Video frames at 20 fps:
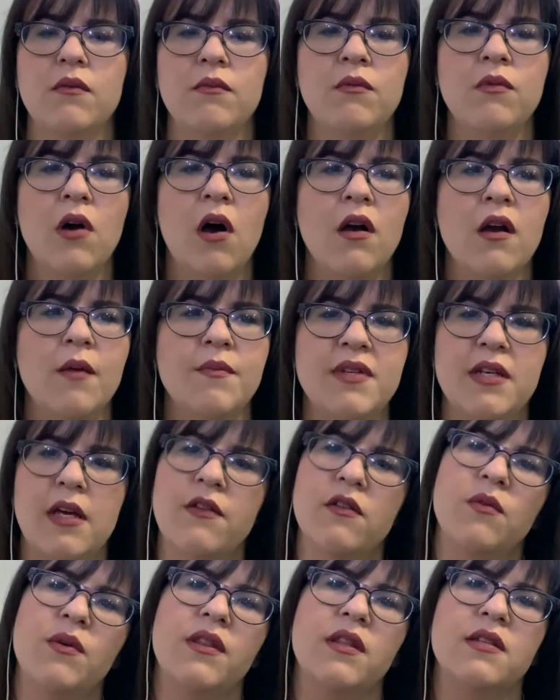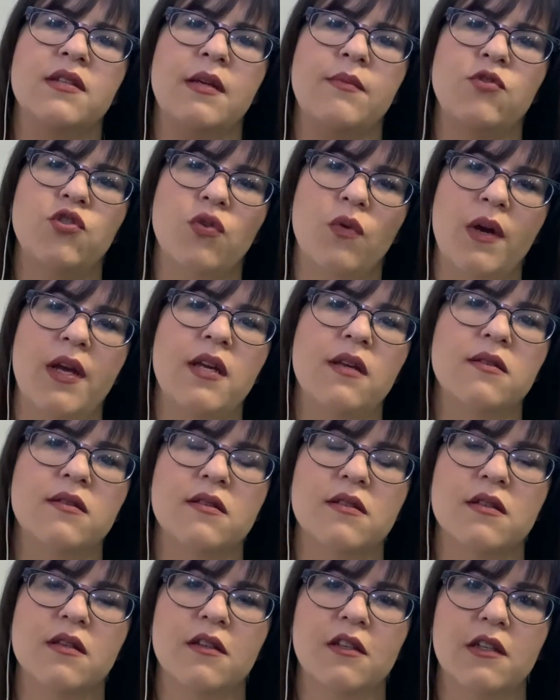We all come together with the same
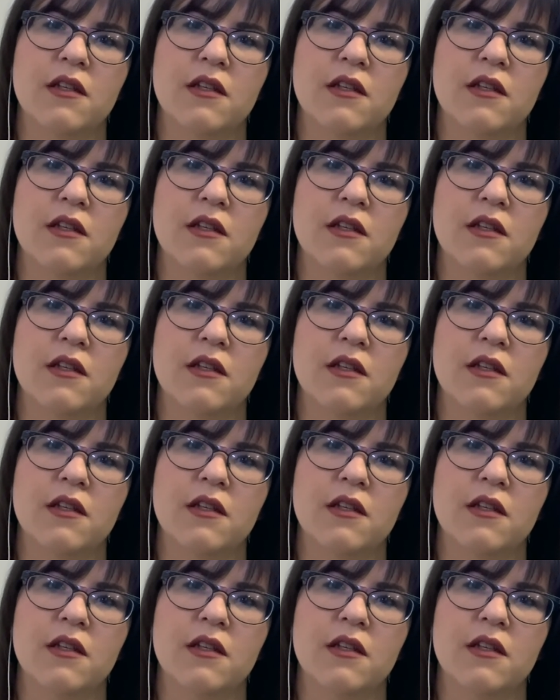choice